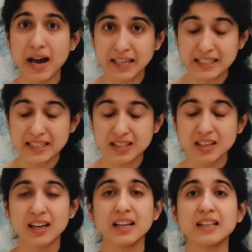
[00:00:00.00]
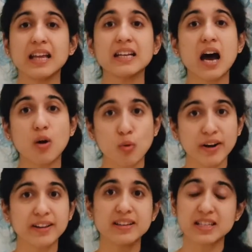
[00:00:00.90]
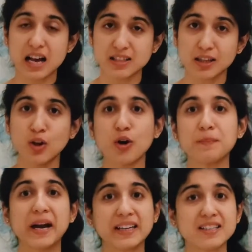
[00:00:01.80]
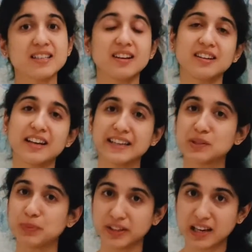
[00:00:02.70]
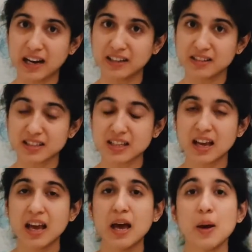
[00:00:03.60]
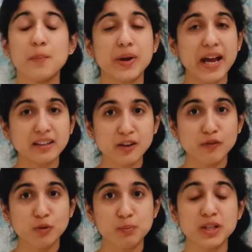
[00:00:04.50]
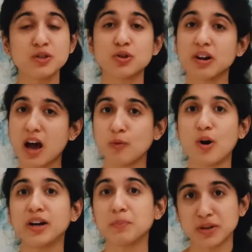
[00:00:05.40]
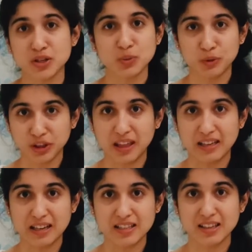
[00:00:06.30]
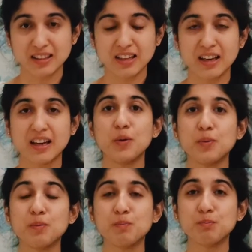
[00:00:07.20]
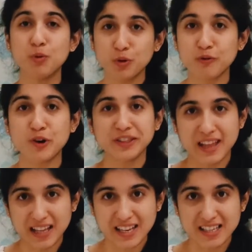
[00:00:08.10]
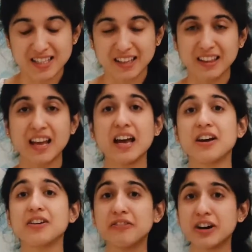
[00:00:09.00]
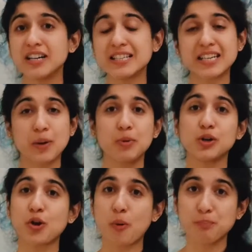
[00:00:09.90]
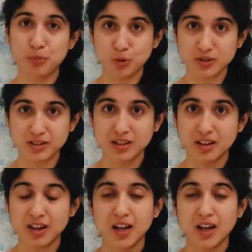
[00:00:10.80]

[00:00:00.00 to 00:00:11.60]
piles, then avoid this asana or practice it under expert guidance. Pregnant women should avoid Paschimottanasana. Purvottanasana, reverse tabletop pose.